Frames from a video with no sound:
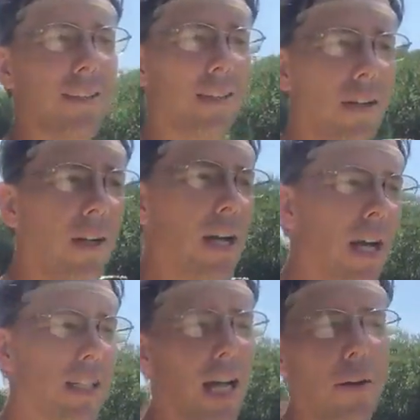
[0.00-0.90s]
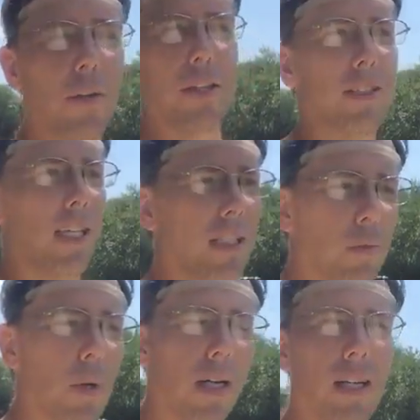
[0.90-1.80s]
So kind of one of those
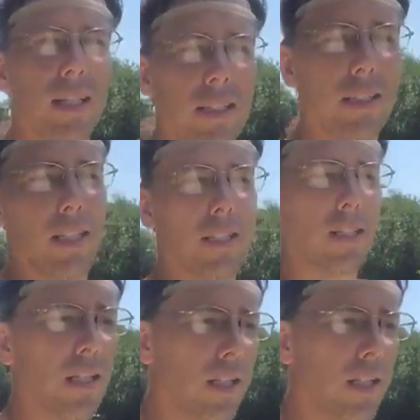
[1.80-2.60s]
things where it's just,